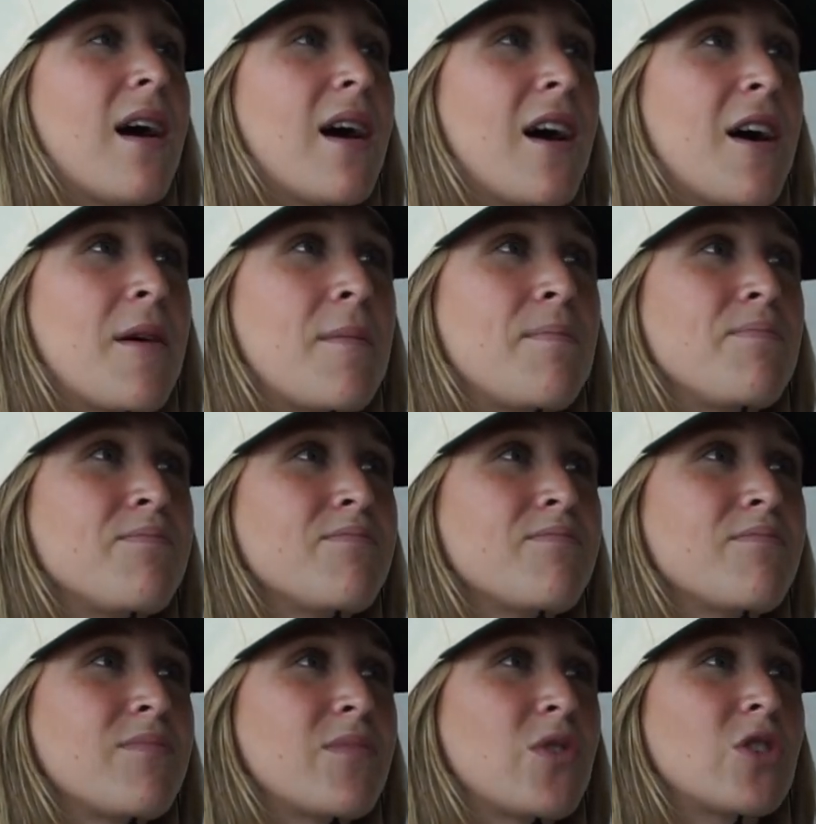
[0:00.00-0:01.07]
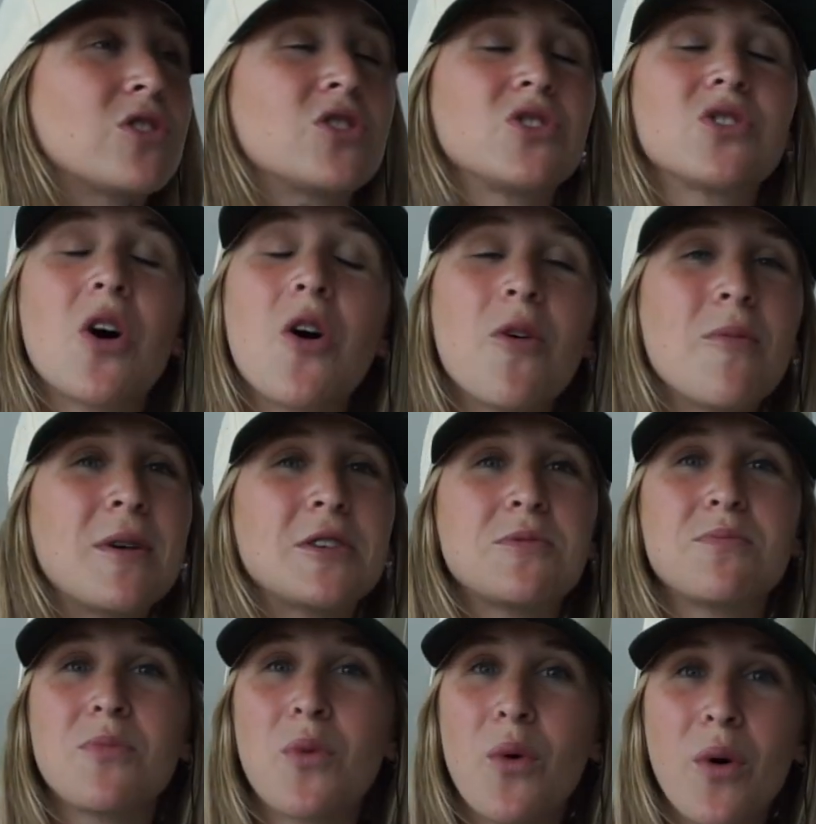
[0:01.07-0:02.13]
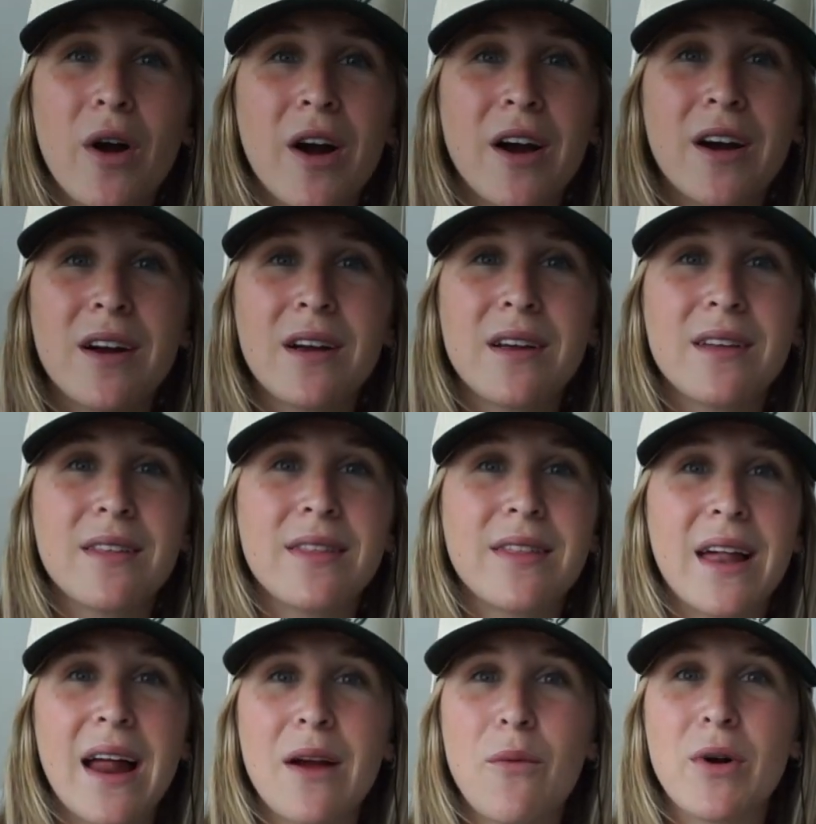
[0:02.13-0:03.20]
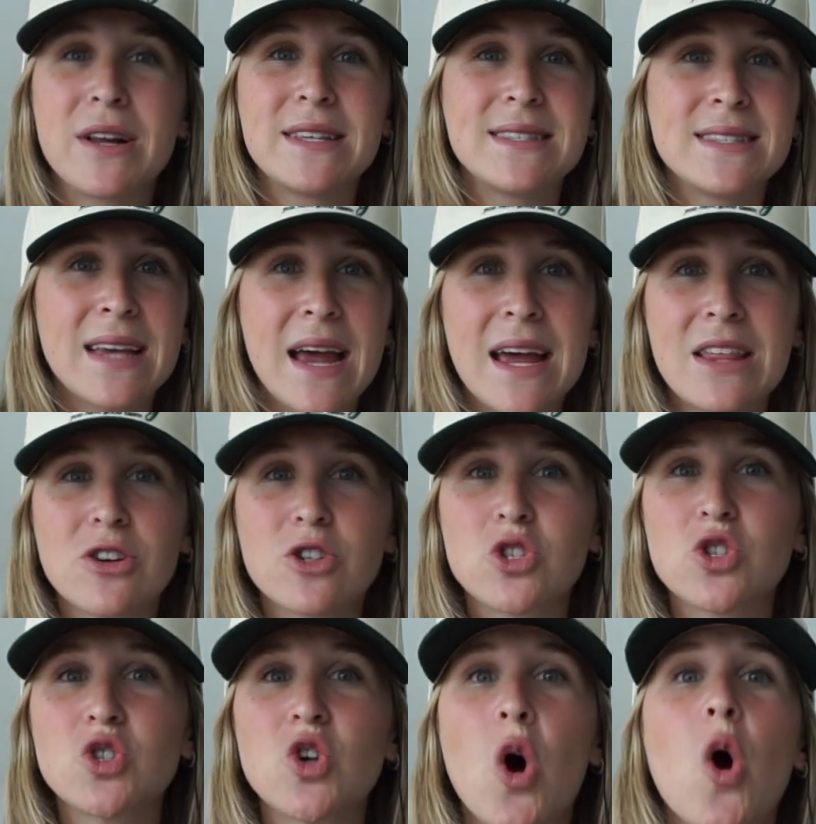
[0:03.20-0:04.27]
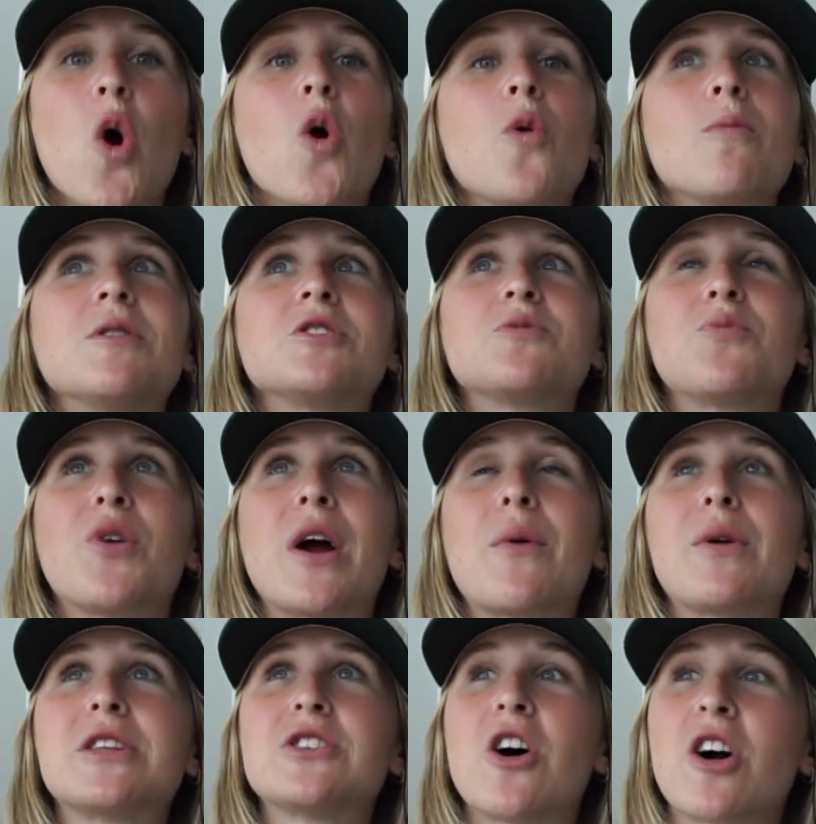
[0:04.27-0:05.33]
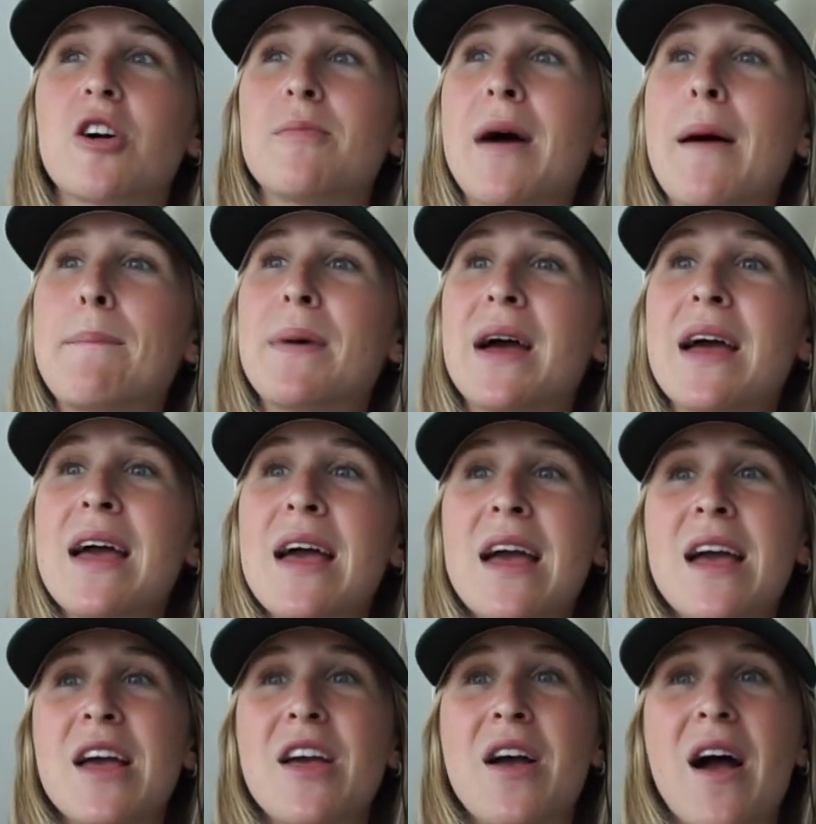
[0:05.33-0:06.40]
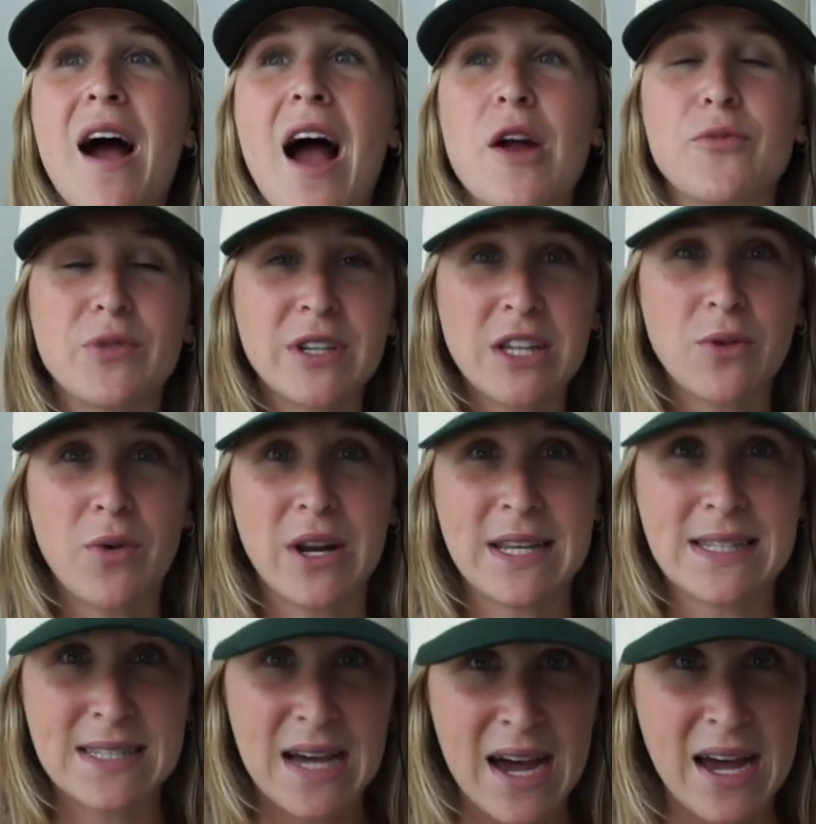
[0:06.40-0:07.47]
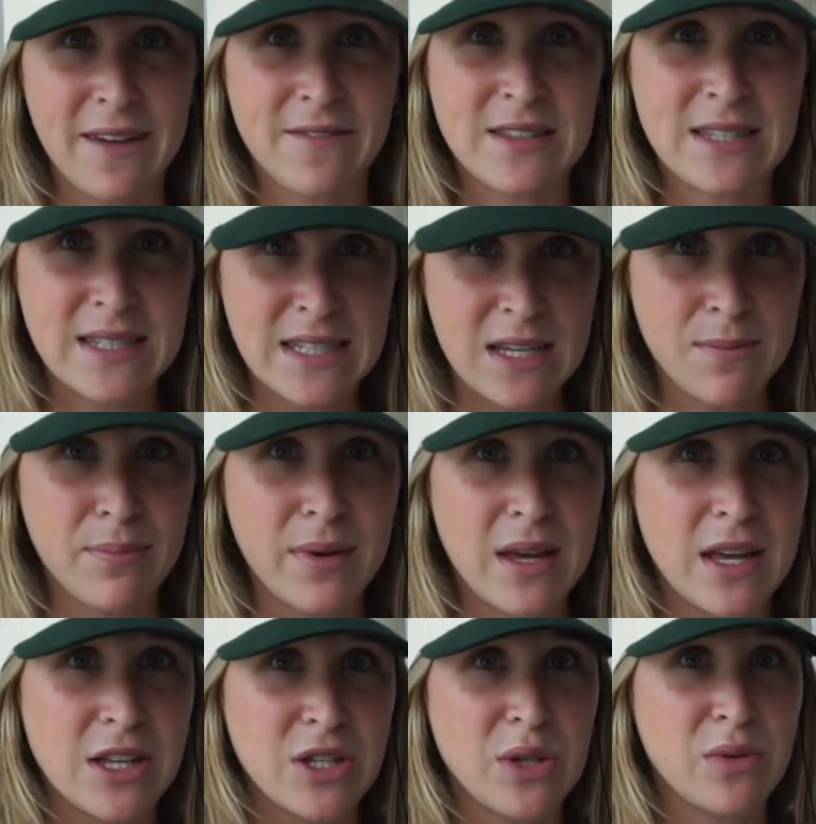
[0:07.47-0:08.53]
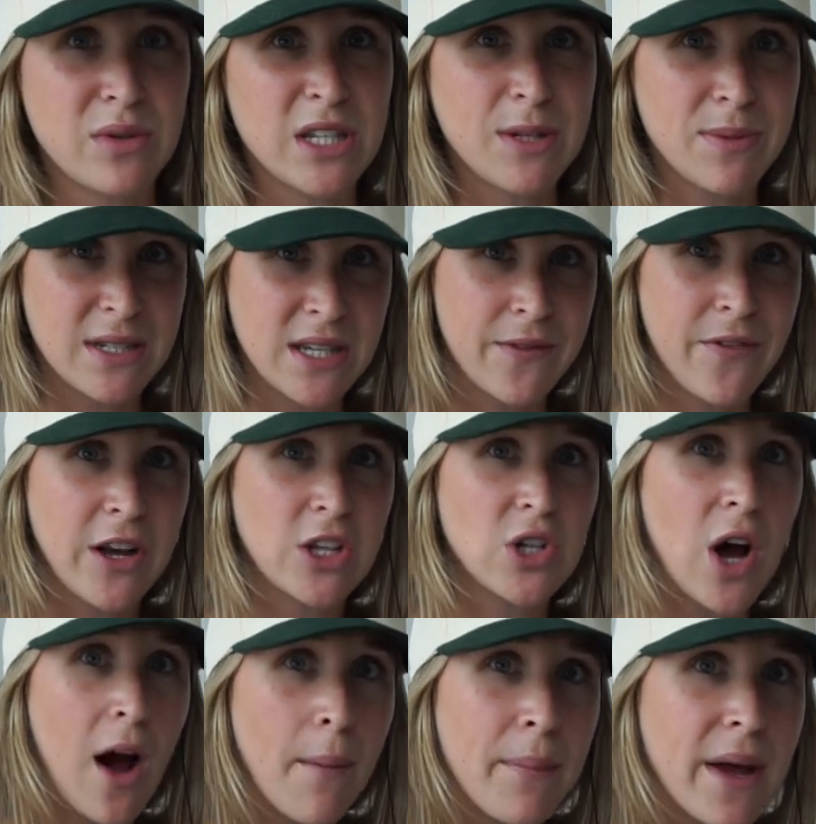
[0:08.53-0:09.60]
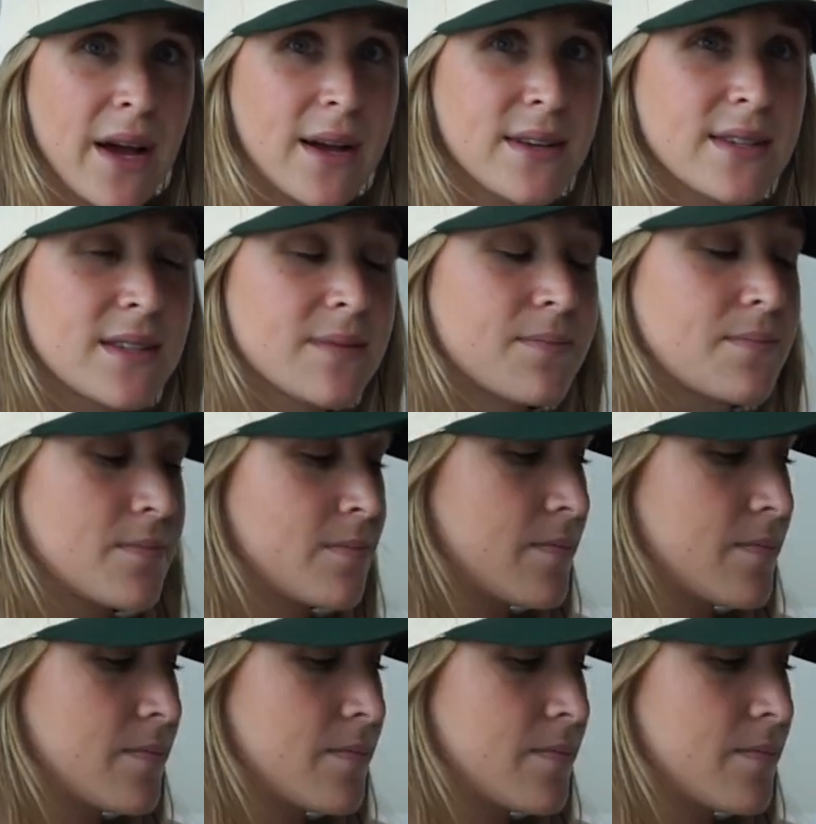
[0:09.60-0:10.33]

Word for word: There's so much more that I want to say. There's so much more I want to talk about, but I really want to dive deep into specific topics.